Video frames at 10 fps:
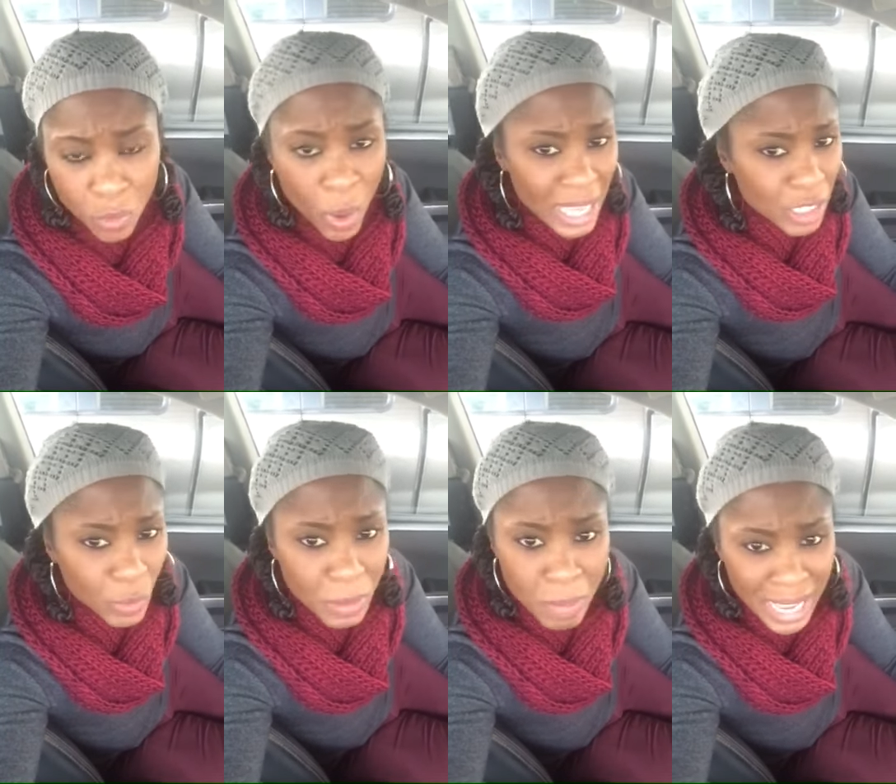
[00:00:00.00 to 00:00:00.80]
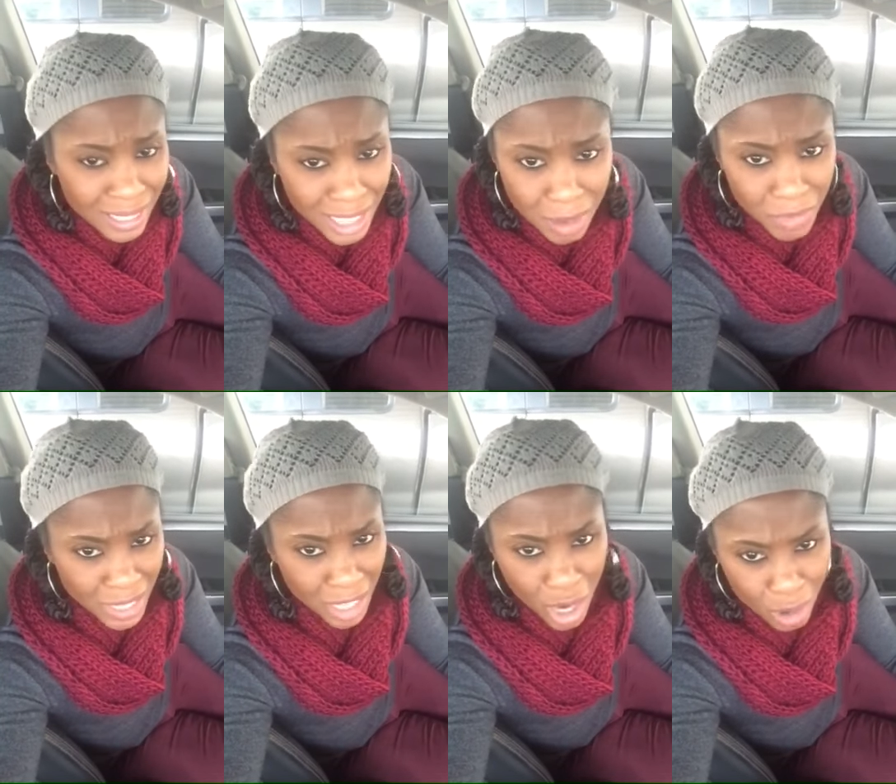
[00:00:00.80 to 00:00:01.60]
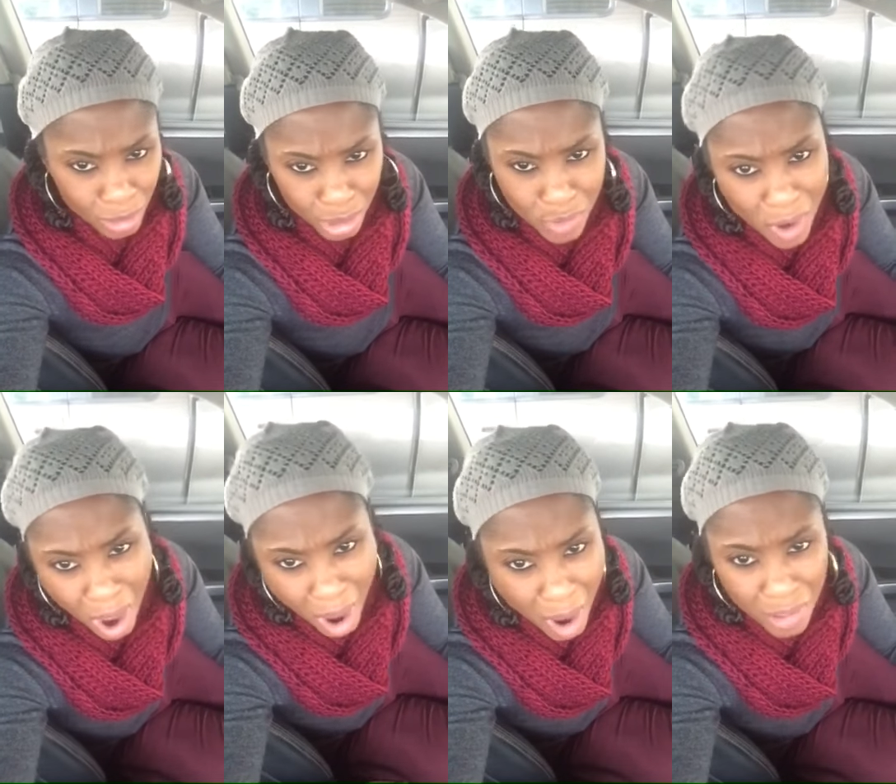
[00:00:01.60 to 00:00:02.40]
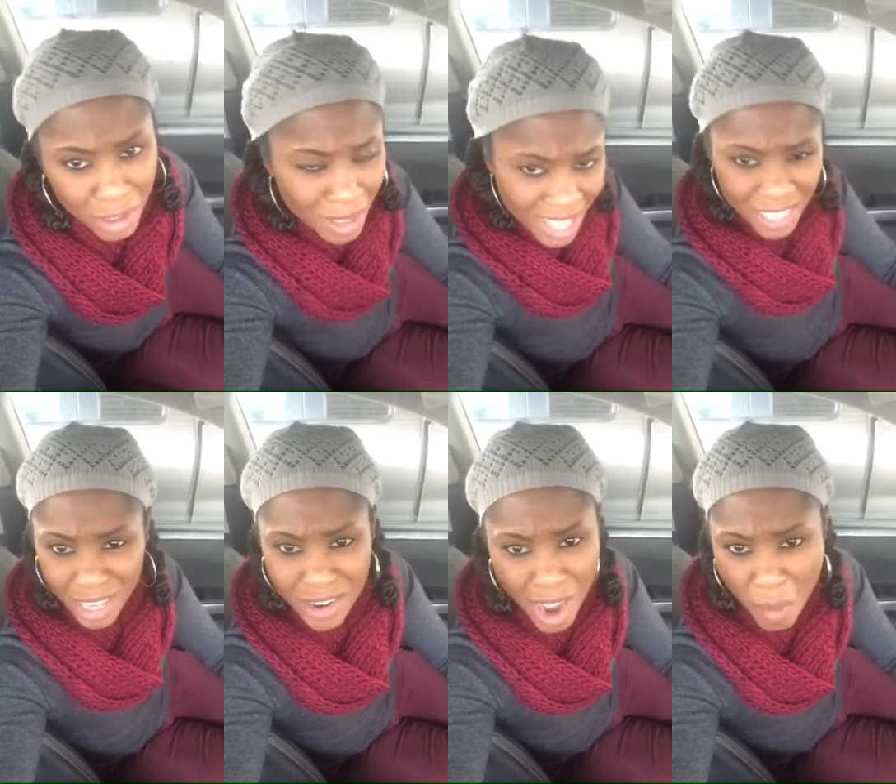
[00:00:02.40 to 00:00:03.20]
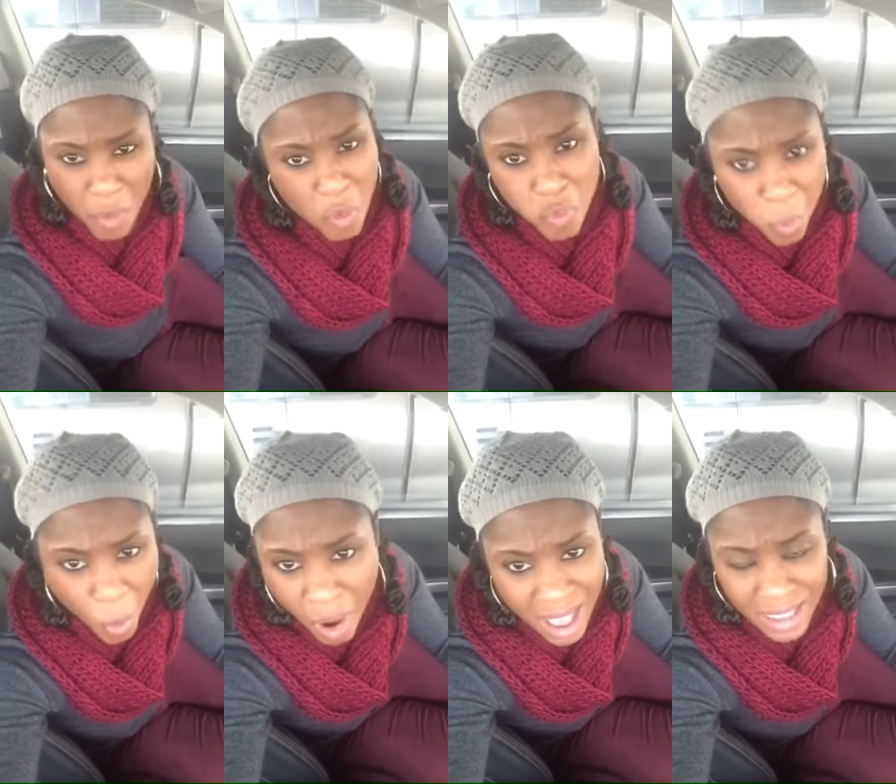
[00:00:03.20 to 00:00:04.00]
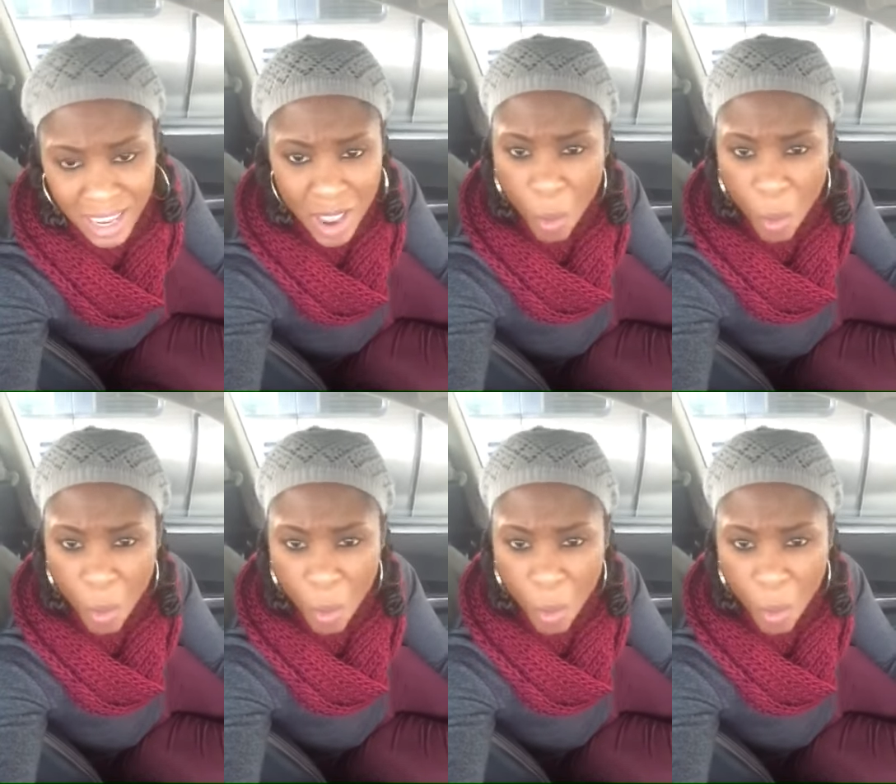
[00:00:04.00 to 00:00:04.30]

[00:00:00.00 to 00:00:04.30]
Why do we make them the go-to, all the number one?